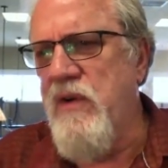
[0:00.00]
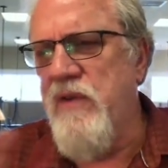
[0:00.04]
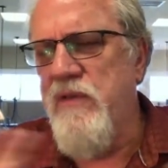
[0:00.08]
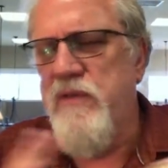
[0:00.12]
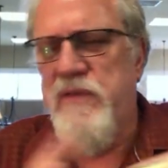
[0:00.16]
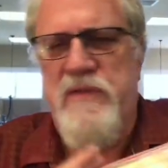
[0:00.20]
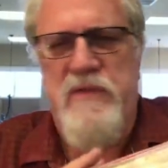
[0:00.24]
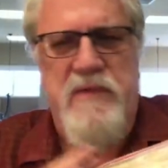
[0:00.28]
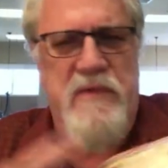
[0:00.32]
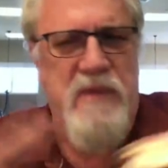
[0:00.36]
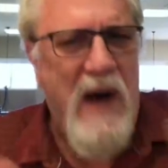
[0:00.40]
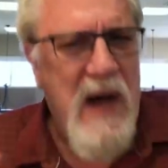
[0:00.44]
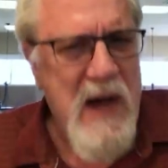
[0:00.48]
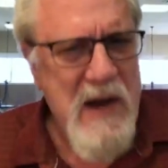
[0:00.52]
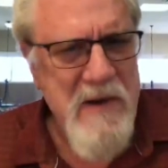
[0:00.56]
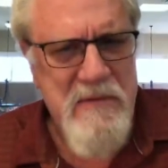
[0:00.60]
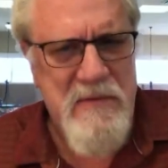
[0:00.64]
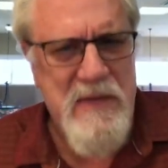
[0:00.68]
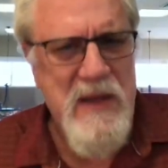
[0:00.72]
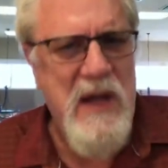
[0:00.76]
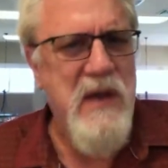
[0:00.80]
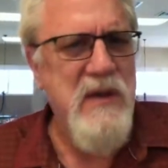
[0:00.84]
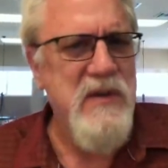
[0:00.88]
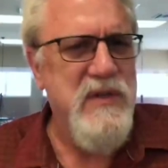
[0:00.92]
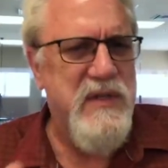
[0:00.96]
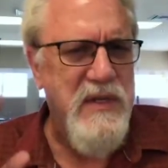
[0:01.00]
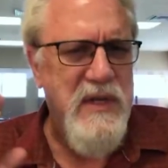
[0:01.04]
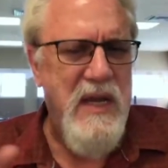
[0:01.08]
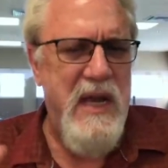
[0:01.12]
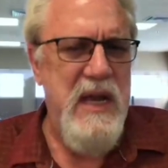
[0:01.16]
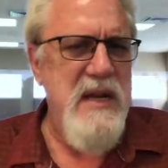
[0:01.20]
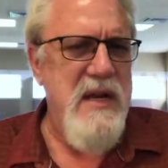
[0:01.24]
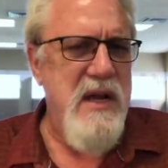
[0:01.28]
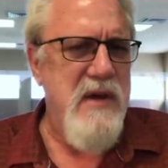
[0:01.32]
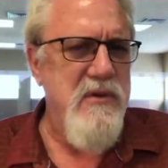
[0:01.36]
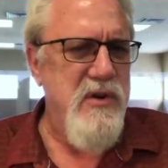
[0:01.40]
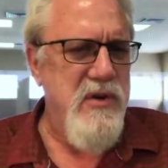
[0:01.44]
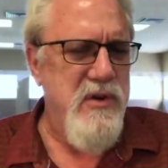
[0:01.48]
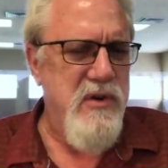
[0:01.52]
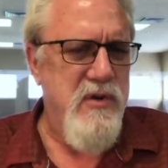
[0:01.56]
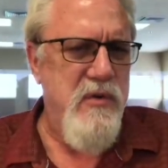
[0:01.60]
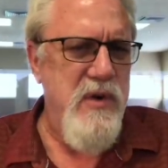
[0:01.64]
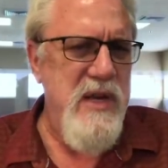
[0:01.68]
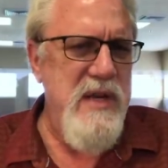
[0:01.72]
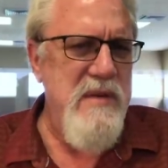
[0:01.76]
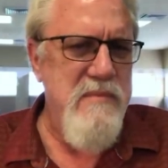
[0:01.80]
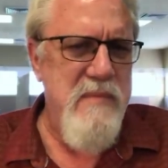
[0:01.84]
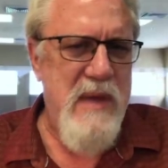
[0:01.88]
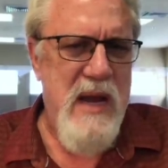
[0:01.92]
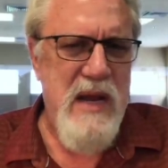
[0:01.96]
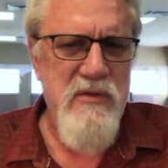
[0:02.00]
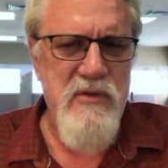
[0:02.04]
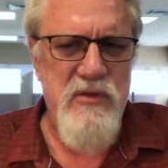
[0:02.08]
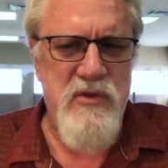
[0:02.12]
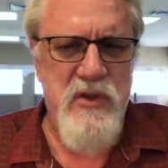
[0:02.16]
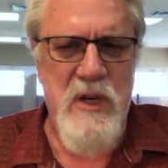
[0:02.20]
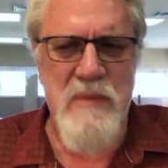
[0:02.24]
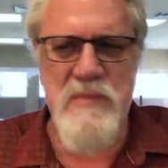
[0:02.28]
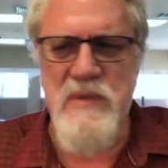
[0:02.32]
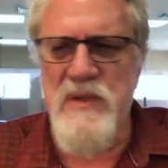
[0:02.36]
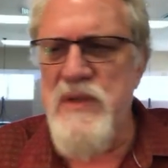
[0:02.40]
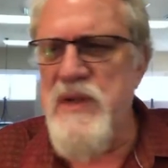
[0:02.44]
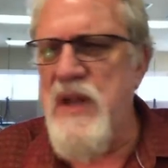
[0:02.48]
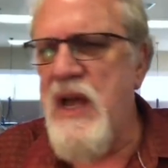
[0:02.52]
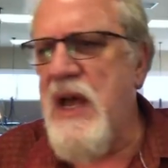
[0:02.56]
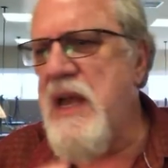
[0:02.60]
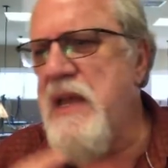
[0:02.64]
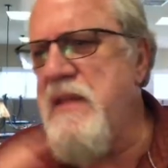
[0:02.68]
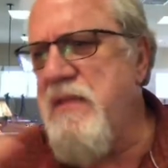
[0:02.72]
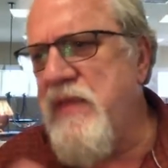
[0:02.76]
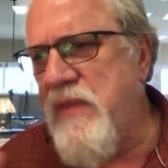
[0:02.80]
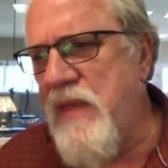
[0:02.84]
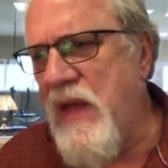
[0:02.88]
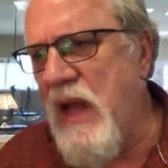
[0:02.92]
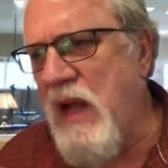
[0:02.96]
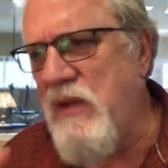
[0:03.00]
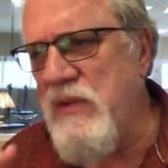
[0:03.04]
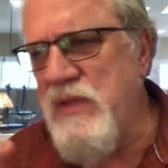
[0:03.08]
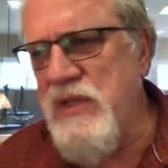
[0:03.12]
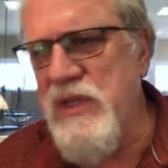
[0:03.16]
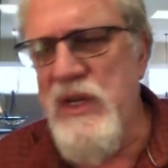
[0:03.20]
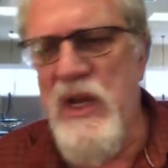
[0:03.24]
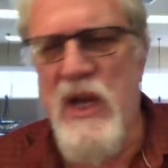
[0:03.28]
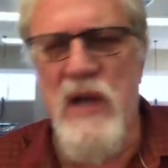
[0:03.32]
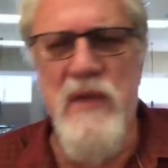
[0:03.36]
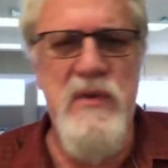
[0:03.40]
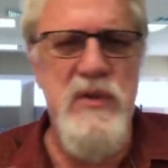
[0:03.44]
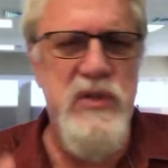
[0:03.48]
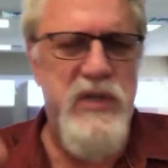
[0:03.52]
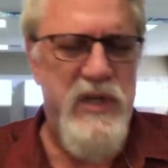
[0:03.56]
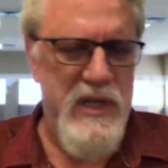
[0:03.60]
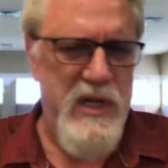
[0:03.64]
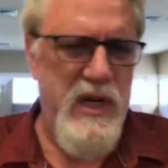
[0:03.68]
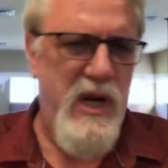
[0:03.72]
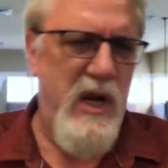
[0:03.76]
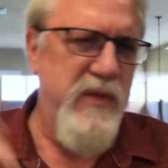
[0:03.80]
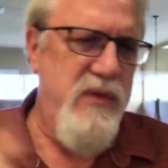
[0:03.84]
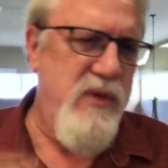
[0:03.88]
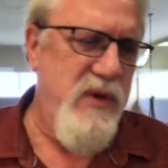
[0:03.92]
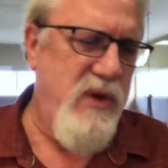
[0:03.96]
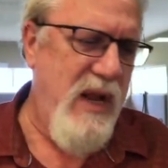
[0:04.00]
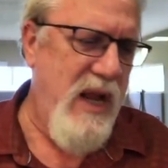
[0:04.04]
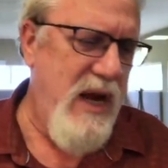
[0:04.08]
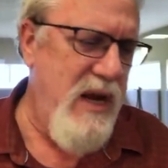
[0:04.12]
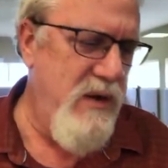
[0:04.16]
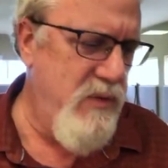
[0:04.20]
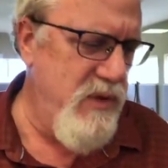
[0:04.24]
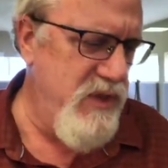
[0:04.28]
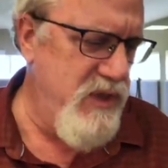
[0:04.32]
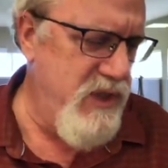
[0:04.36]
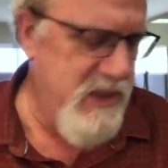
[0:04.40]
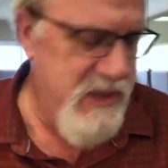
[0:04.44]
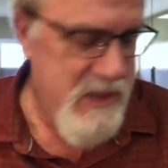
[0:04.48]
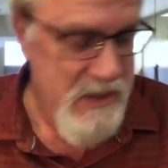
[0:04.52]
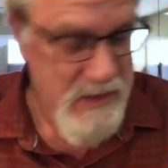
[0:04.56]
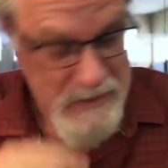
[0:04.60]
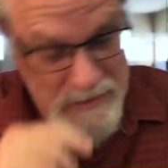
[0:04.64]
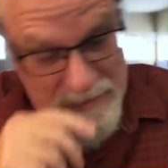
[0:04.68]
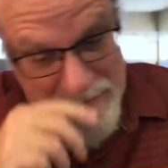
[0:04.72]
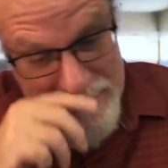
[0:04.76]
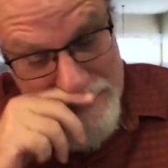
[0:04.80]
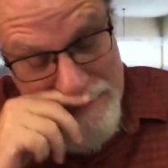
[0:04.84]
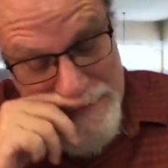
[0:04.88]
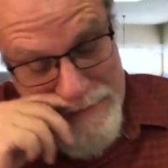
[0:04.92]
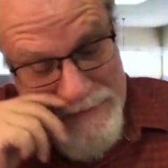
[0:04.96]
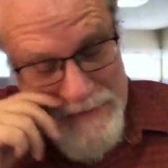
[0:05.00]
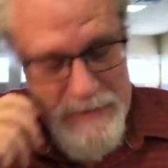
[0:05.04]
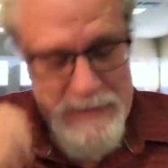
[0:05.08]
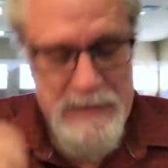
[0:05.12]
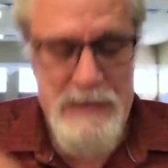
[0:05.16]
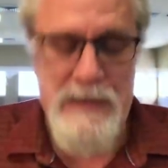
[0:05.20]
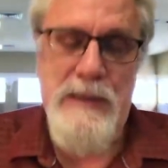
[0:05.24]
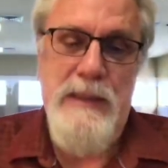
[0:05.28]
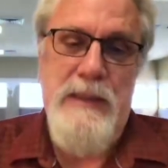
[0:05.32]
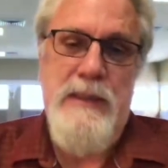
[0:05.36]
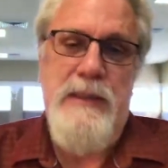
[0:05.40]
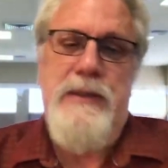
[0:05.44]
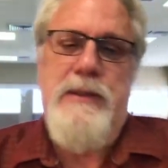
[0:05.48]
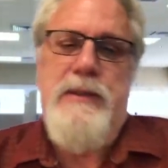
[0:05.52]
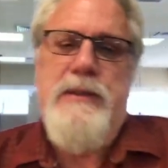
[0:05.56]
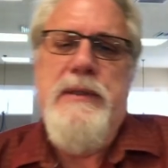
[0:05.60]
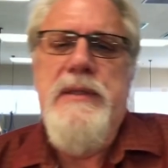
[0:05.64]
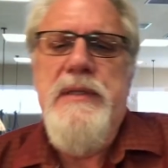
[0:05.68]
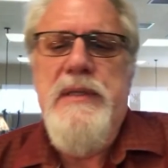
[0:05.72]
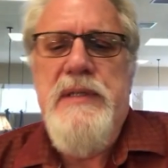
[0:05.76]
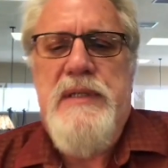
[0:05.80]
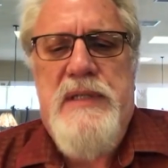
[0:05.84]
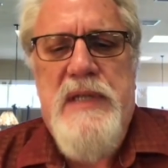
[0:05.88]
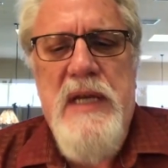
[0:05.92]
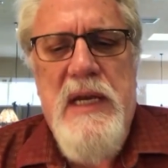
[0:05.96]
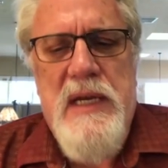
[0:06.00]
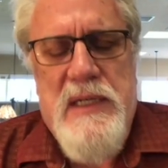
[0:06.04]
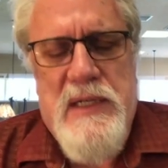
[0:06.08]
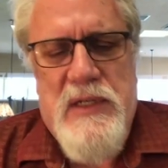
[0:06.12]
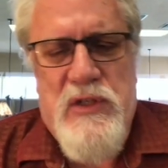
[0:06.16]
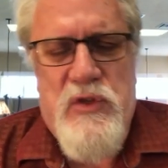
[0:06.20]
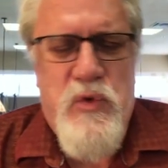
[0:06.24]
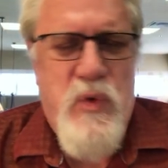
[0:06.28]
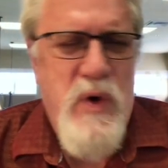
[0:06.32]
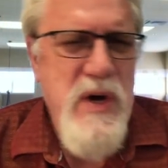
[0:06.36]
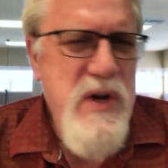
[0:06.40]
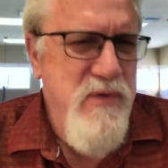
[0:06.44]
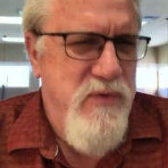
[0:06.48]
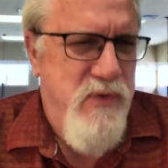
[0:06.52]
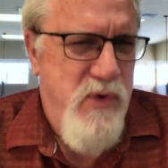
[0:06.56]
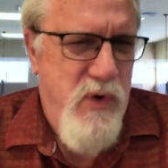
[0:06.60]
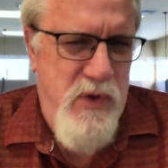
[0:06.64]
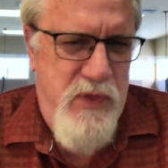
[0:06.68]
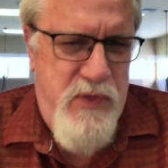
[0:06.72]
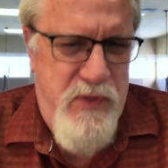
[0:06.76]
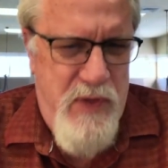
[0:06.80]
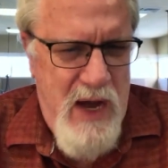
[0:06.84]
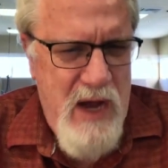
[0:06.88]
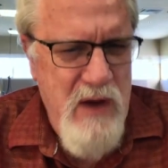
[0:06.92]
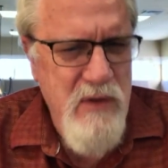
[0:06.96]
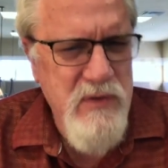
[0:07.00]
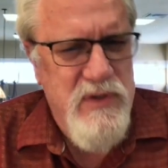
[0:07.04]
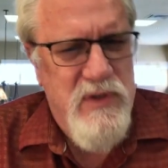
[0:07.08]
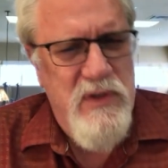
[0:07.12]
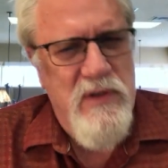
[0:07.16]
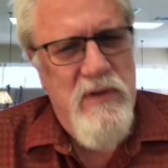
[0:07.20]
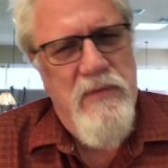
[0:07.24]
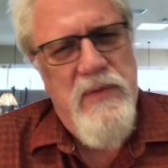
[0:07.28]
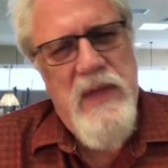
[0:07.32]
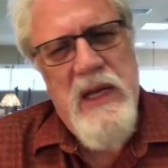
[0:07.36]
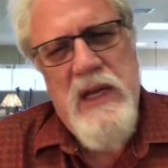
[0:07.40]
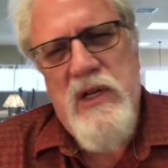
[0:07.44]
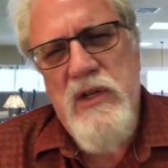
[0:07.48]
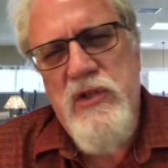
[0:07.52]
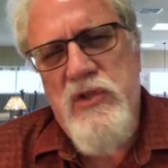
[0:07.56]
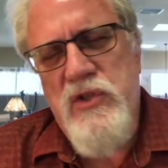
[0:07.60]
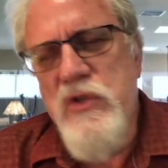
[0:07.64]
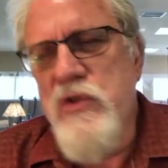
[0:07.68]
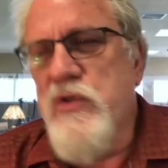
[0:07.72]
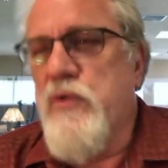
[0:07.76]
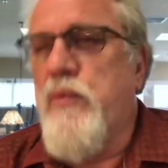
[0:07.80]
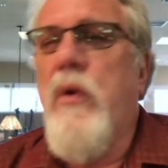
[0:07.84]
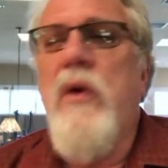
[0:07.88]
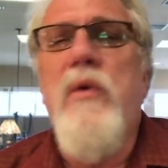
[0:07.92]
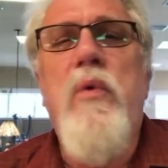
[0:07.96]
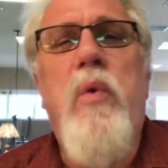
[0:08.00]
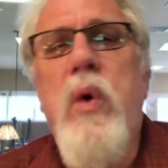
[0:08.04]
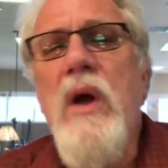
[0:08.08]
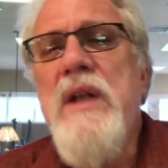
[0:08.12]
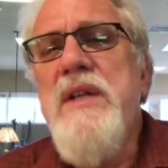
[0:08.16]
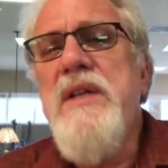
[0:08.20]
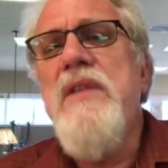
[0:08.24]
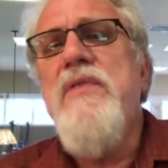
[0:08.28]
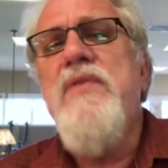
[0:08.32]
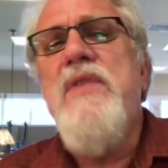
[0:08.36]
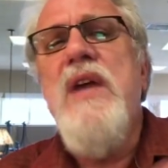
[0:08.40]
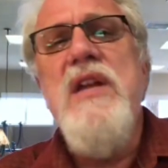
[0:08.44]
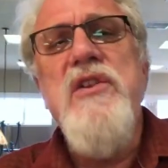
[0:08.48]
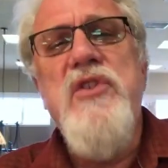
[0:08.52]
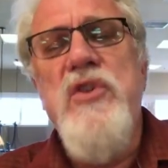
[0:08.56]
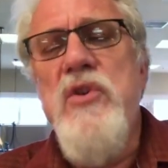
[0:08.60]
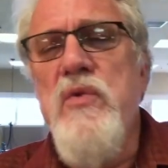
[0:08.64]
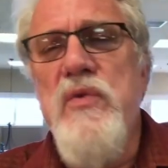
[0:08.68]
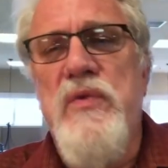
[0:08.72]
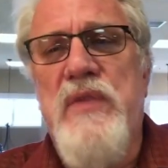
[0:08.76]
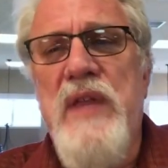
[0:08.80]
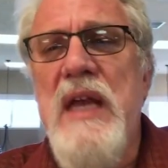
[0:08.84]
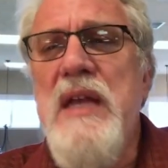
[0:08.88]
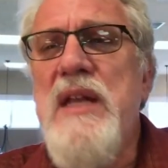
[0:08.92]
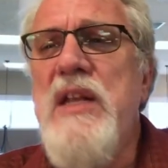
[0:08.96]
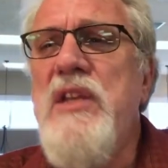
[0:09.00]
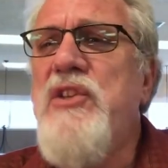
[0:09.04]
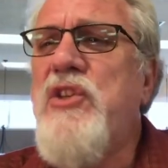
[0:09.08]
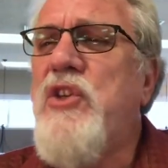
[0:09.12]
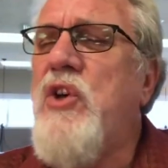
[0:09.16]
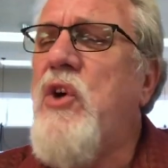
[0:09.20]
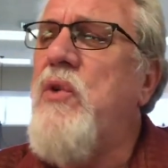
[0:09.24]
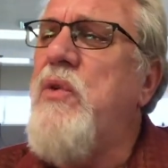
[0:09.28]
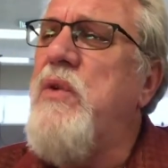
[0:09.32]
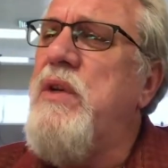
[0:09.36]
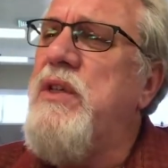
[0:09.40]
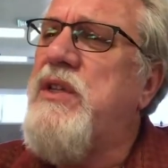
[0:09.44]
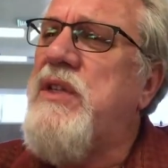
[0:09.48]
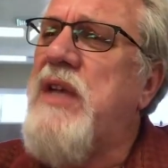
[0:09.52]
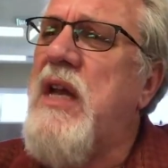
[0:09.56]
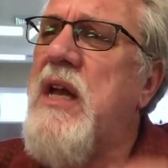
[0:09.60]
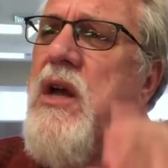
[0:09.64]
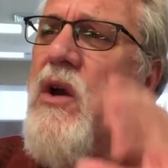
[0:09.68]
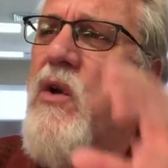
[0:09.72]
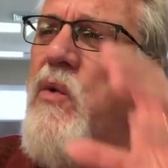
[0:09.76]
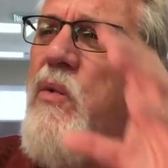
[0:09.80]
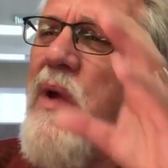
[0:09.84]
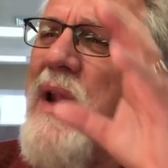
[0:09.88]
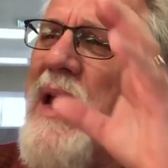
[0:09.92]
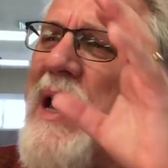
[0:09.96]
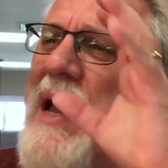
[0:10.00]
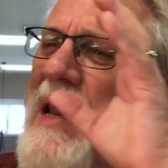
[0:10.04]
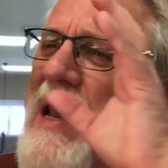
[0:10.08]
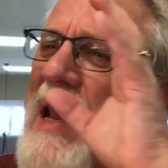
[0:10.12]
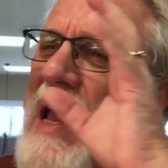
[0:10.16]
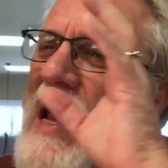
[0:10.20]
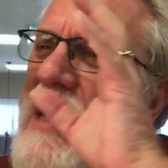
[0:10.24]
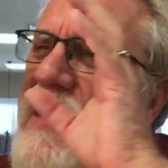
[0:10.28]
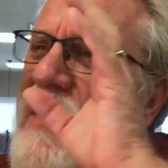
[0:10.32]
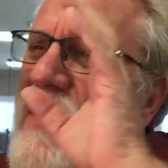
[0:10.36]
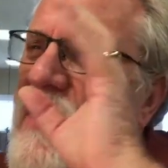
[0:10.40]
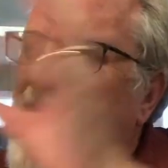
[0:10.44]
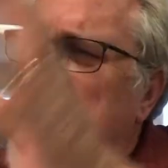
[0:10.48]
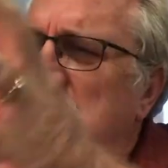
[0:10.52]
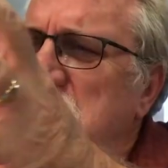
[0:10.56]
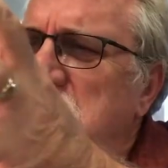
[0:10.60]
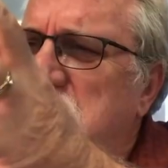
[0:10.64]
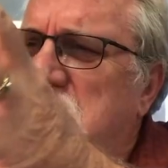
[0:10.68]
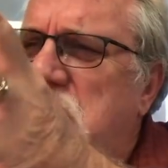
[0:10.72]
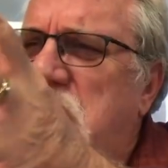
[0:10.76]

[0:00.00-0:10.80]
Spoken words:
5,800 Greek manuscripts, 9,000 others in other languages. Goodness sakes, 24,000 of they could choose. What did they do? They didn't go and say, well, I like these